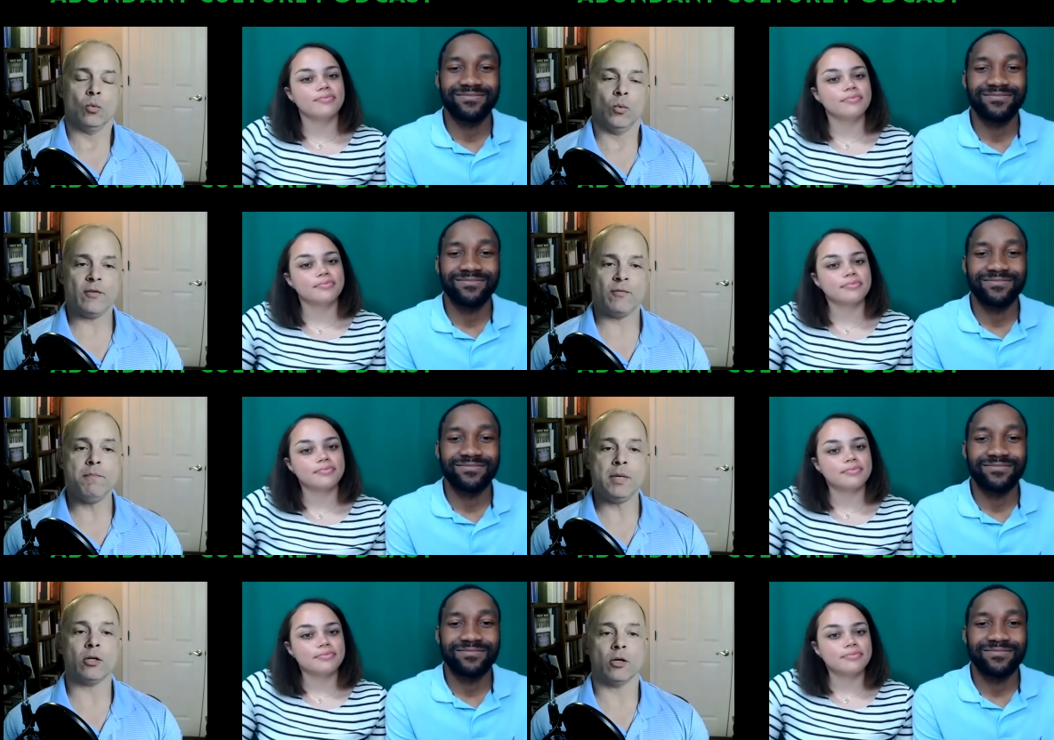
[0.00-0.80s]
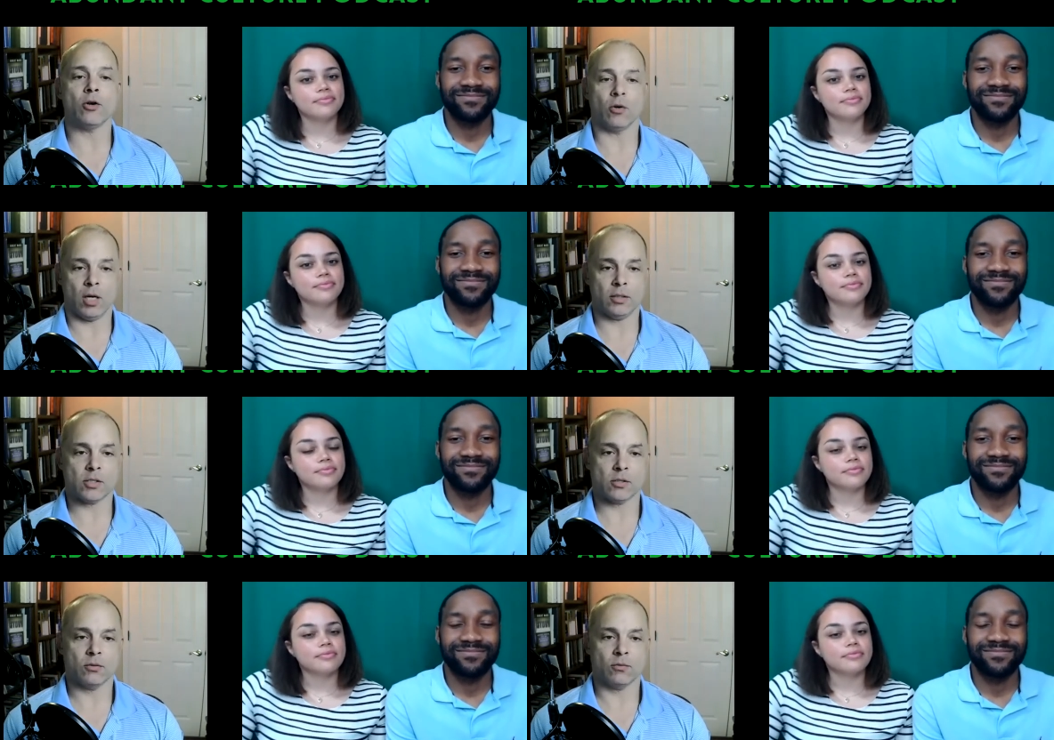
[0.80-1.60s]
Speaker 1: We have mirror
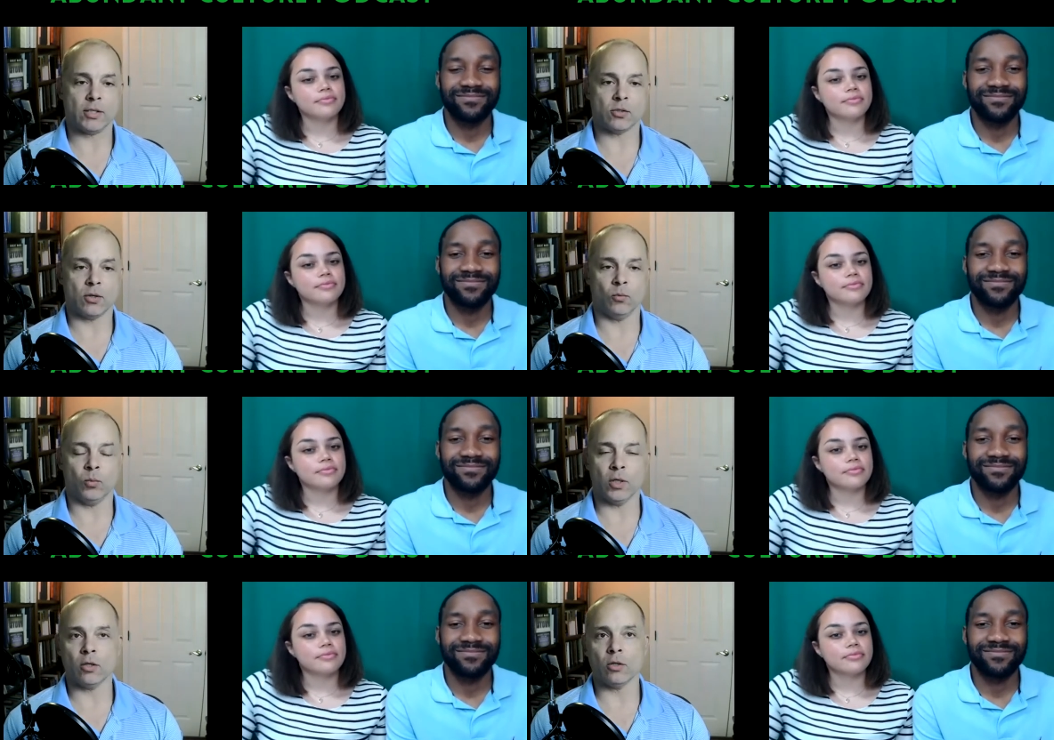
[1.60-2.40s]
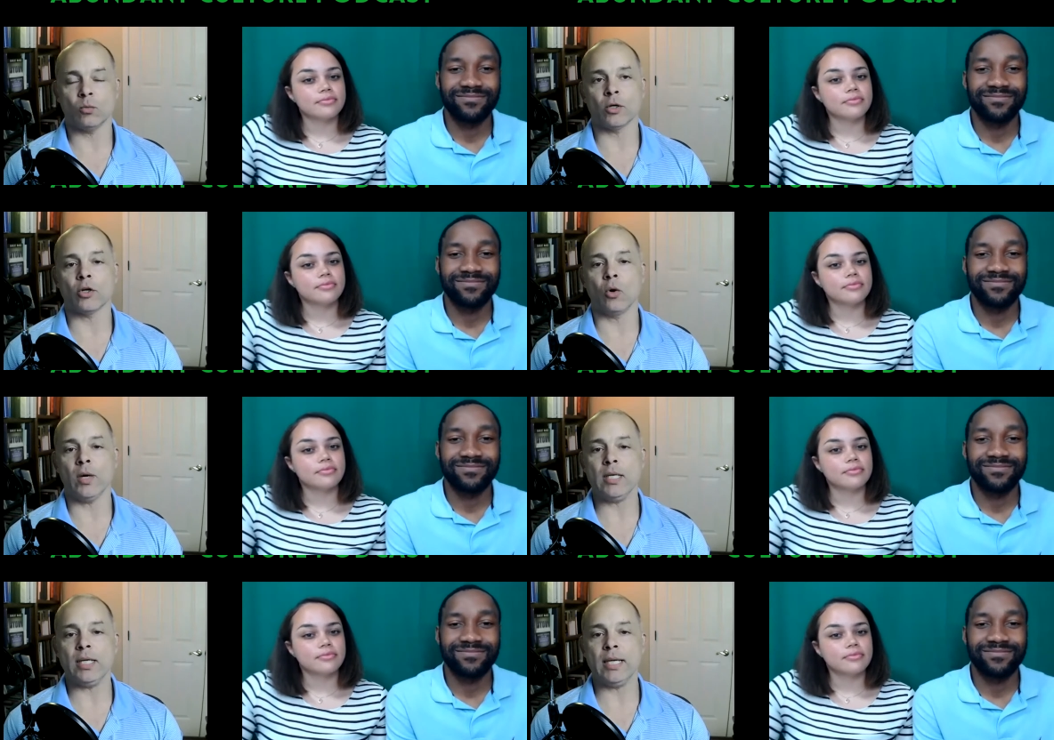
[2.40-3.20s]
neurons, right? So we're we're
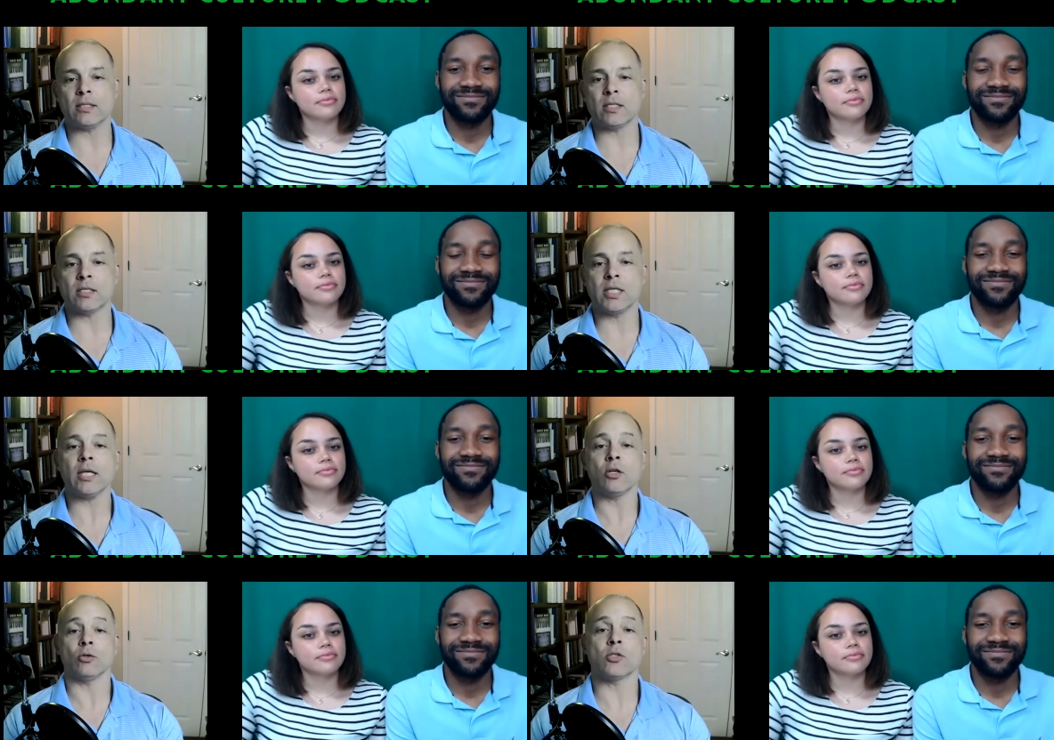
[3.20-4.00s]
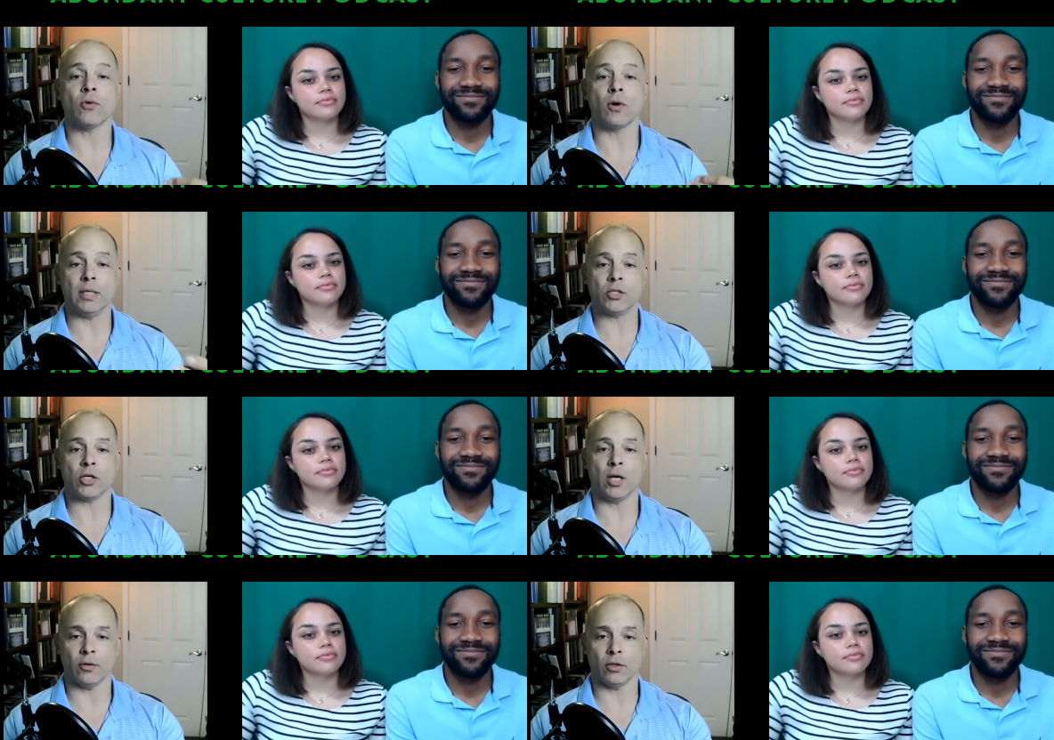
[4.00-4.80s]
going to get signals from each
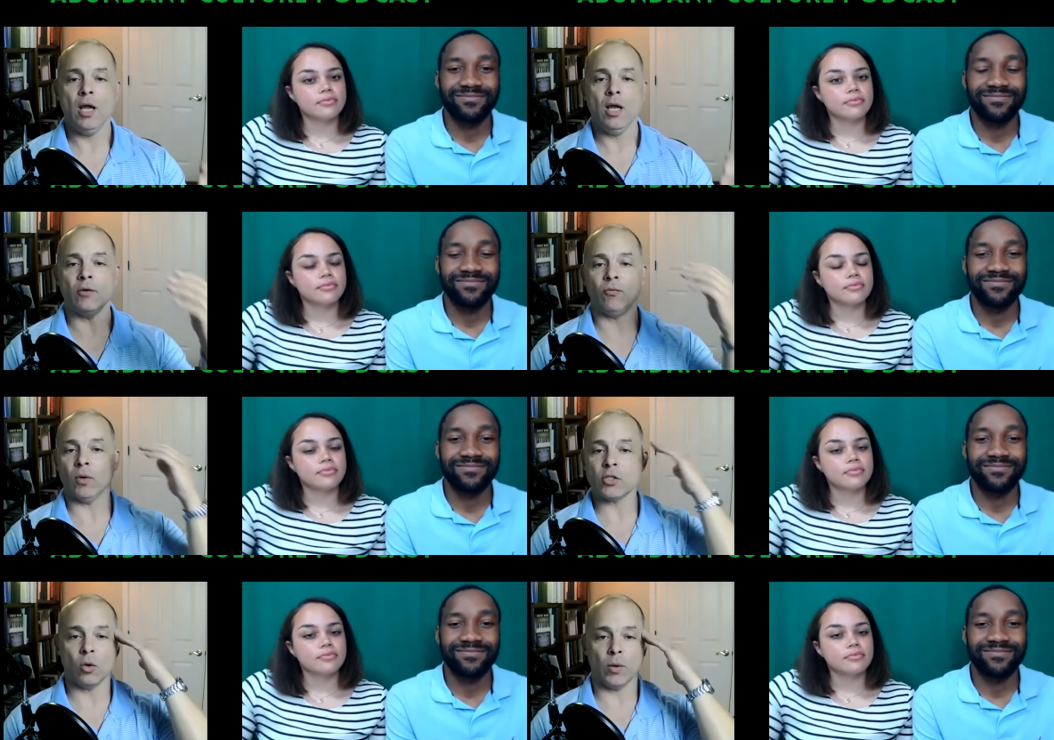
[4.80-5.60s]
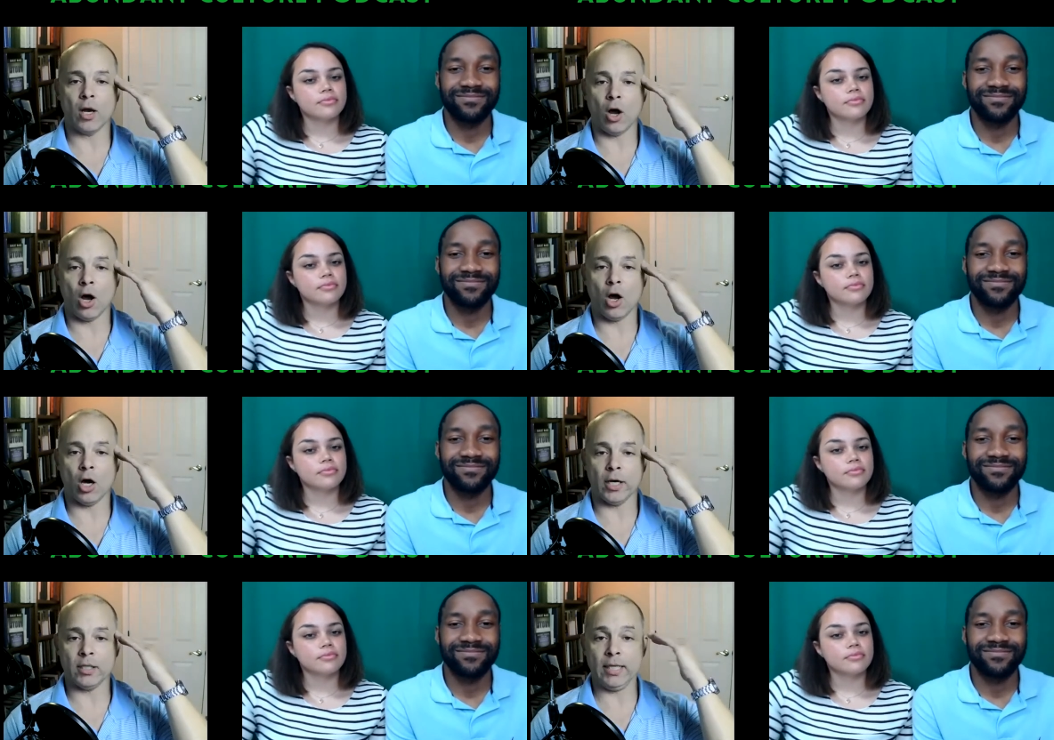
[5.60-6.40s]
other of what's going
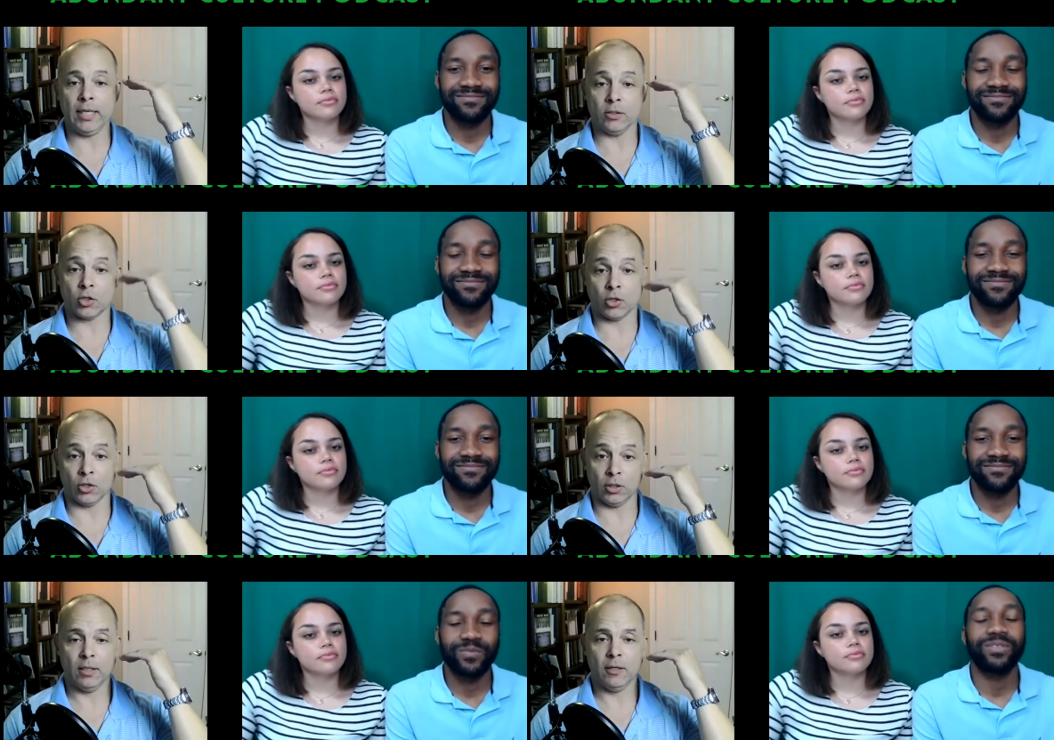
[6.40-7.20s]
on internally.